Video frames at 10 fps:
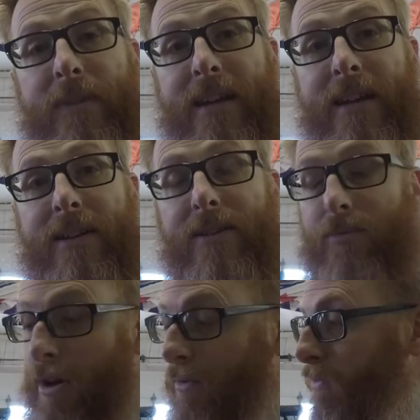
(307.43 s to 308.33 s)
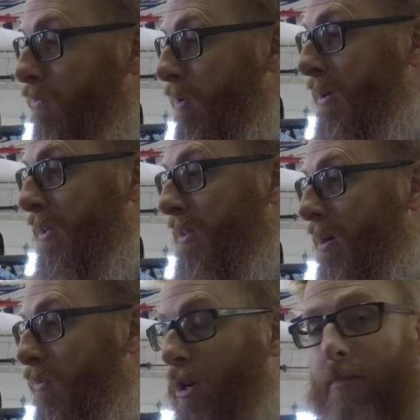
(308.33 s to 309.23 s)
And, well, when we get
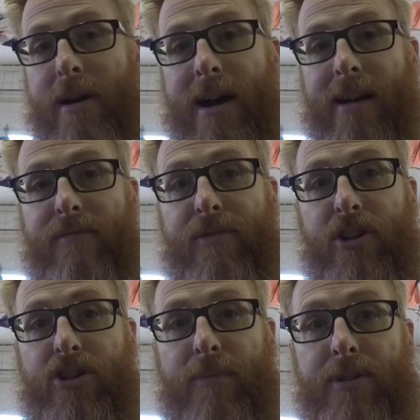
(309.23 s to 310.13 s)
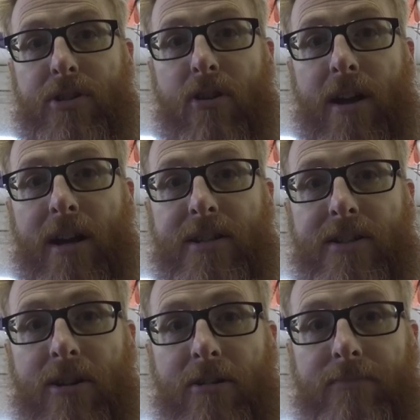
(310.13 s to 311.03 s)
that, we'll come back and finish up this crank install.